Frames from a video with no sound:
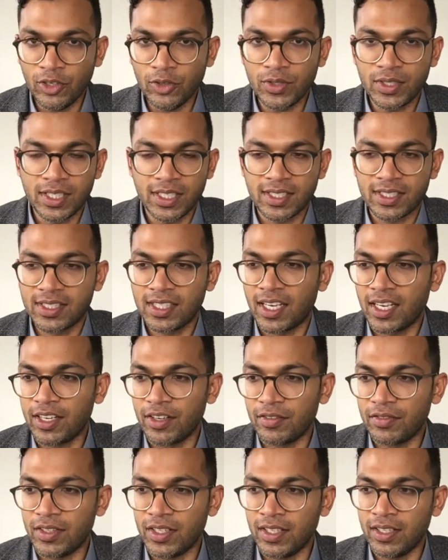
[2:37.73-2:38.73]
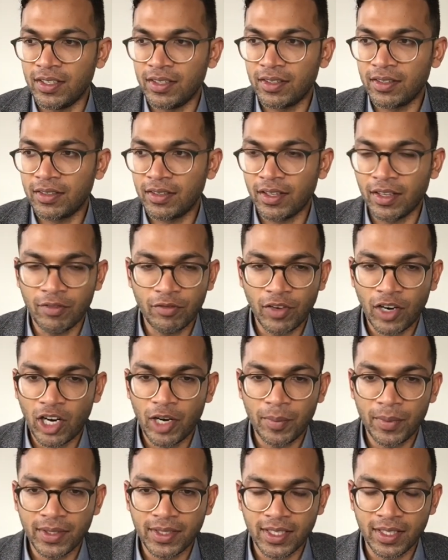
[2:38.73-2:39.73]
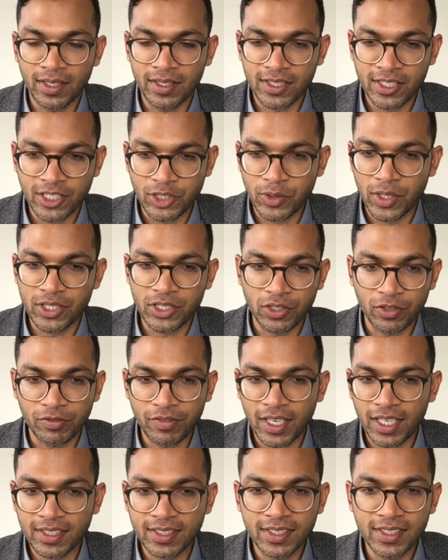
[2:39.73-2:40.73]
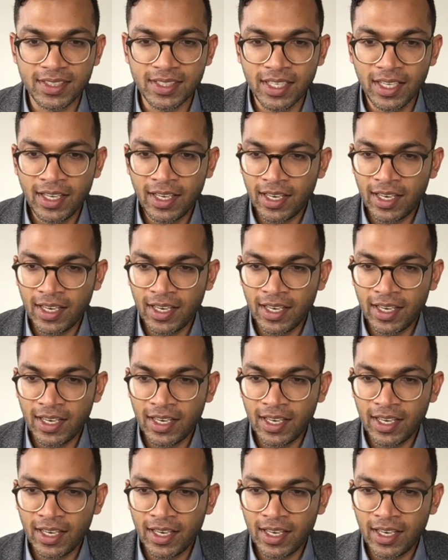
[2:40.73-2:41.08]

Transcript: losing sight of the environment and the situational factors,